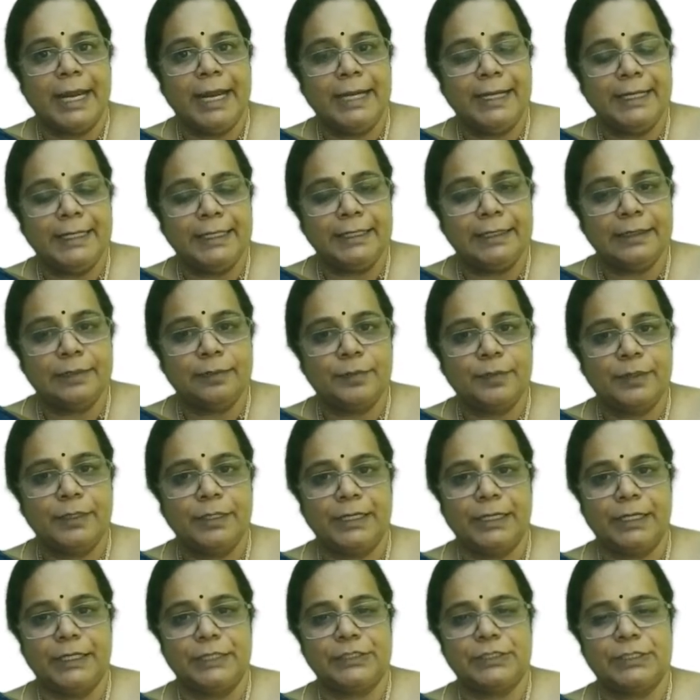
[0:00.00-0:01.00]

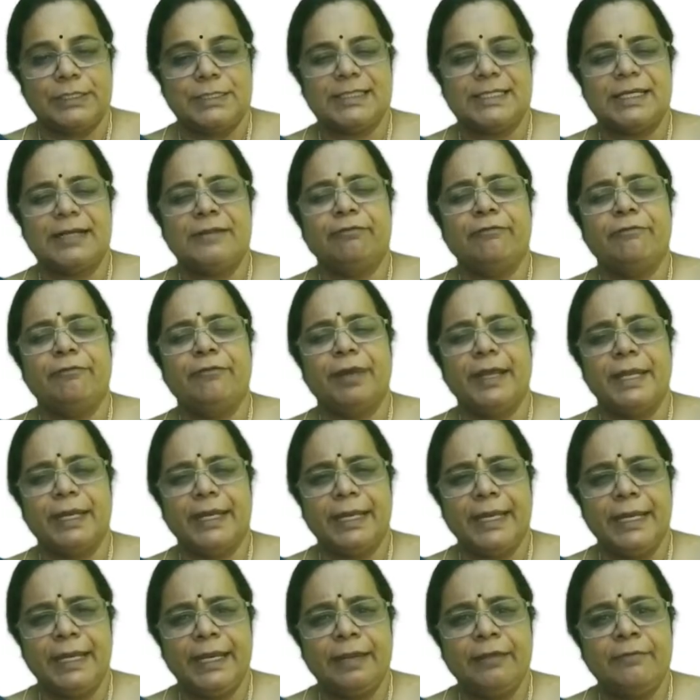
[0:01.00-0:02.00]
interpretations, and
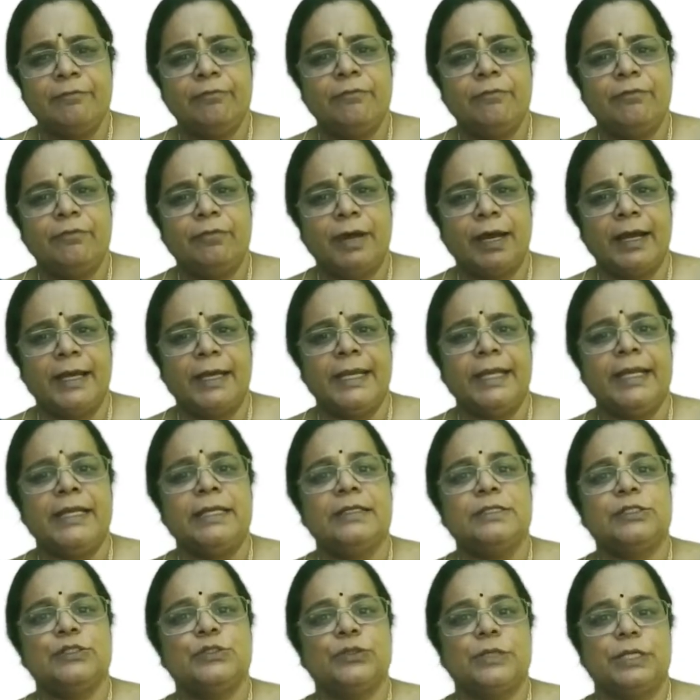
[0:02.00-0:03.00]
very
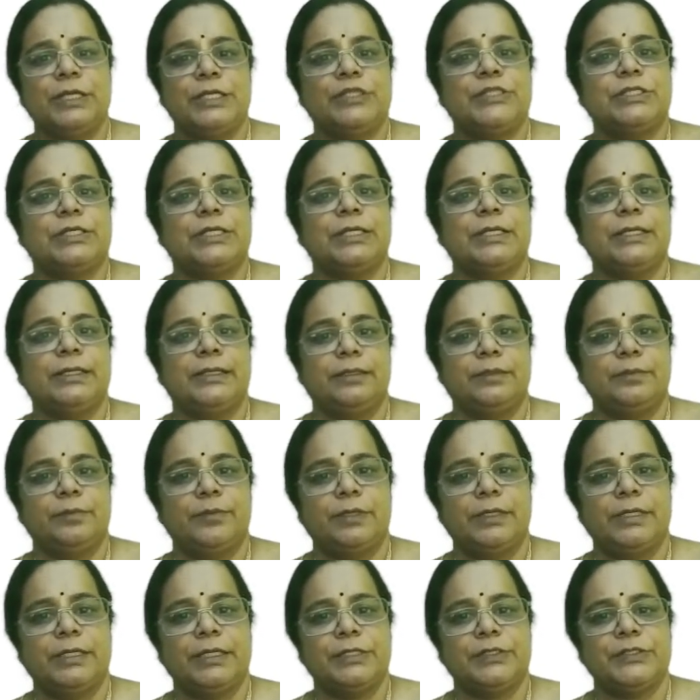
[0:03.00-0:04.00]
wide judicial
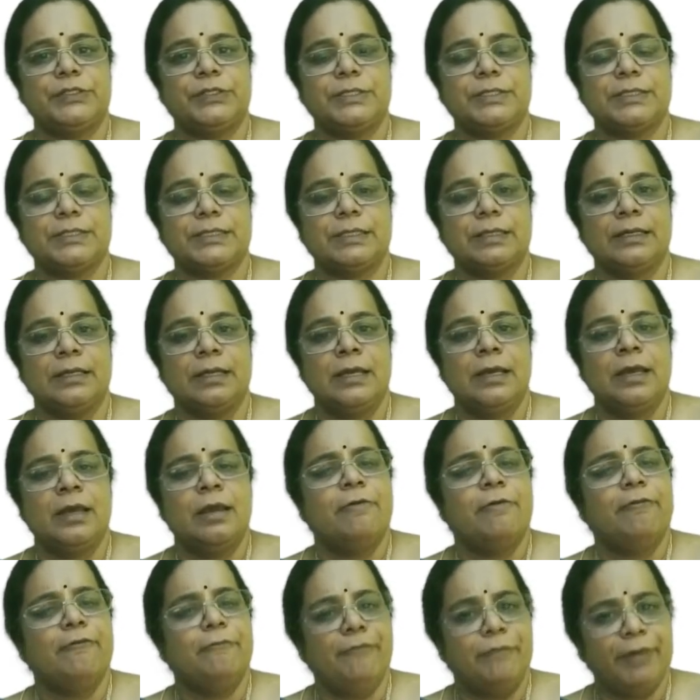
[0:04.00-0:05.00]
interpretations.
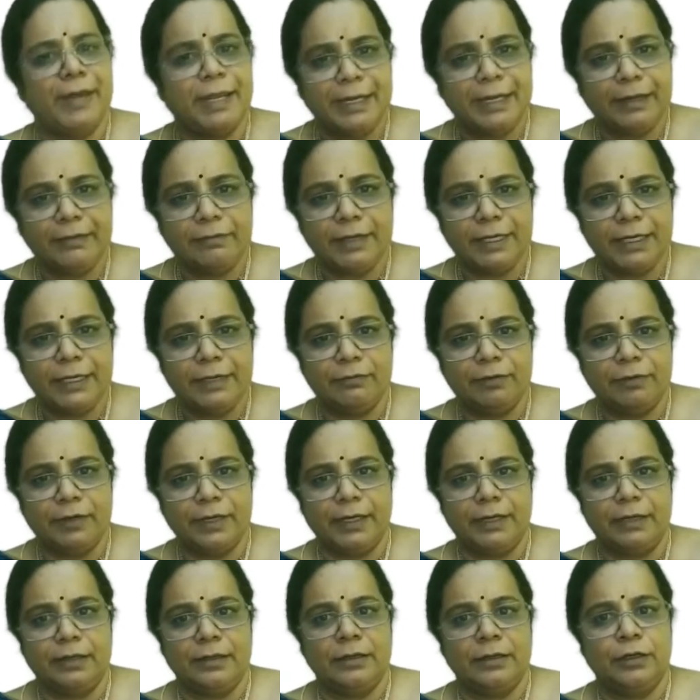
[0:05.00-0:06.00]
Very, very
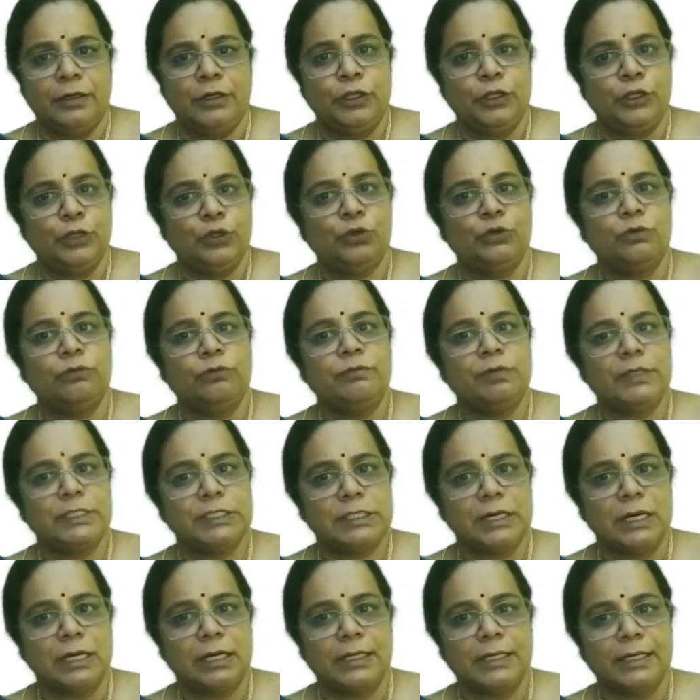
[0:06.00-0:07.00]
wide. Do you know
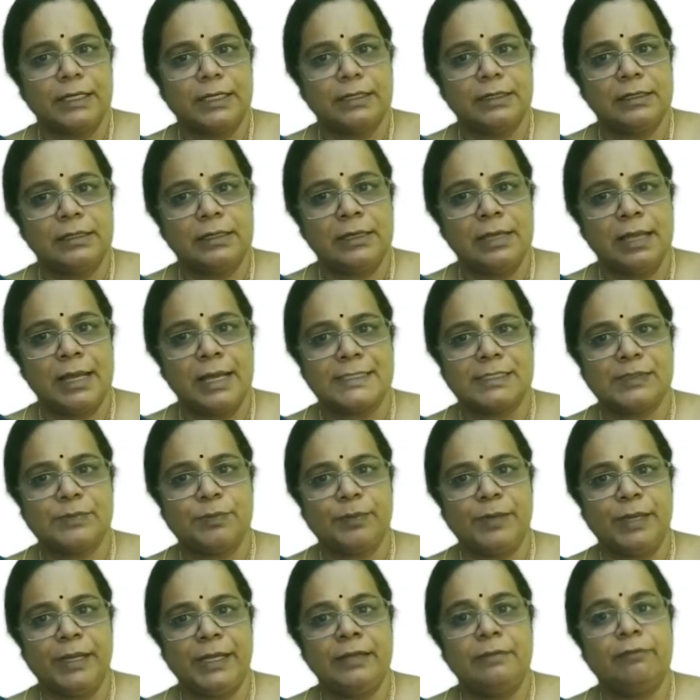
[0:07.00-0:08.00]
which article has
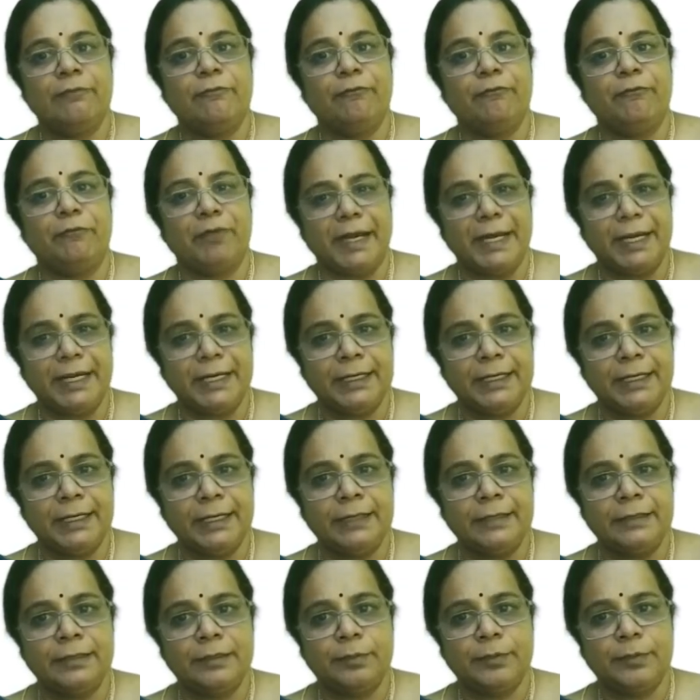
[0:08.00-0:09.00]
been
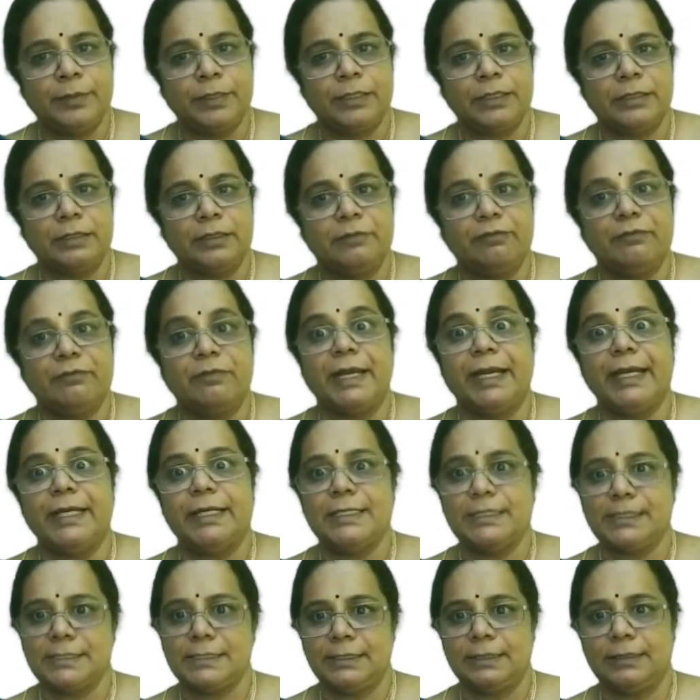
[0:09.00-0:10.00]
widely interpreted? The
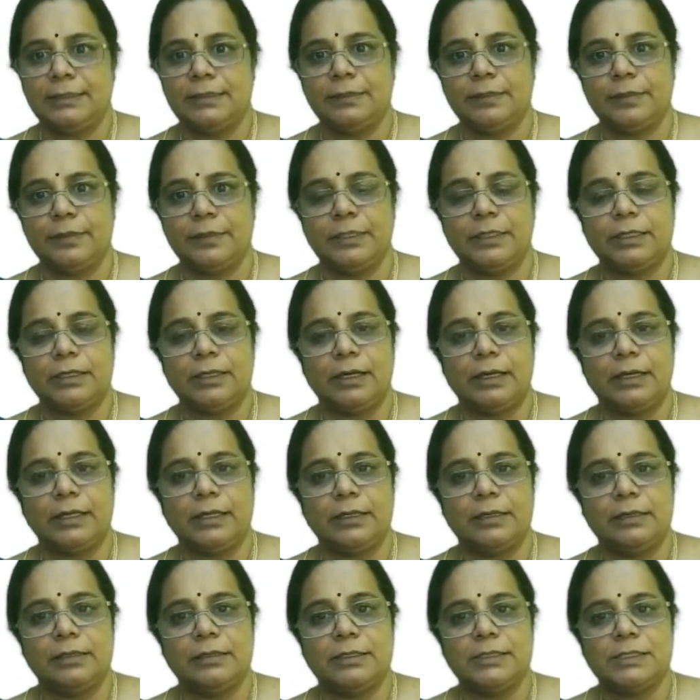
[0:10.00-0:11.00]
widest interpreted
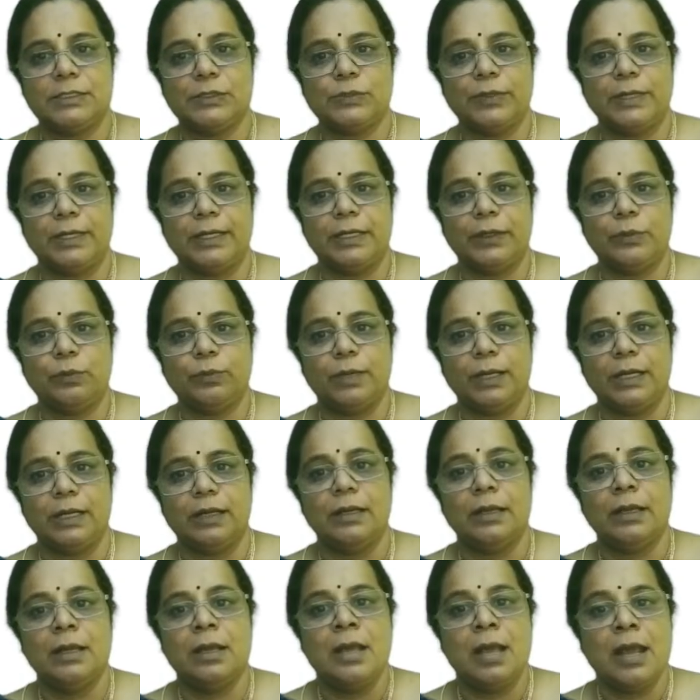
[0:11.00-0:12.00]
article is
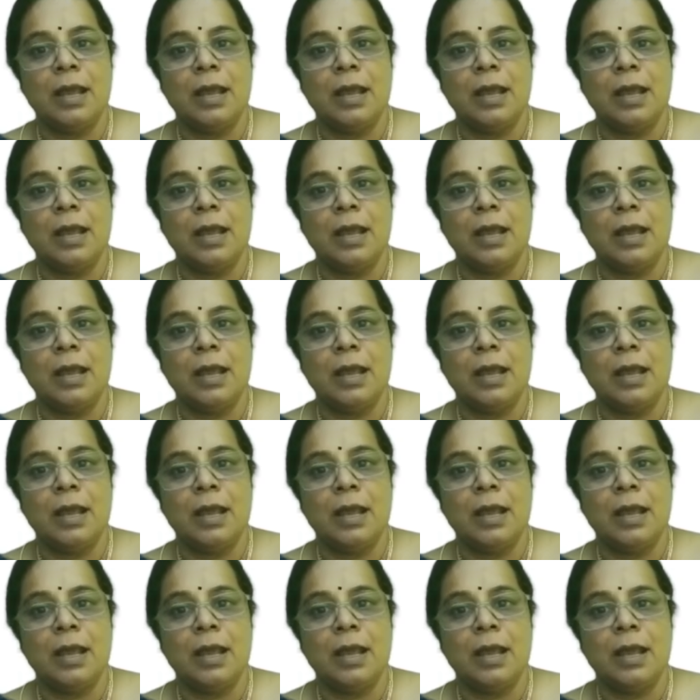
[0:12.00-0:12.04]
21.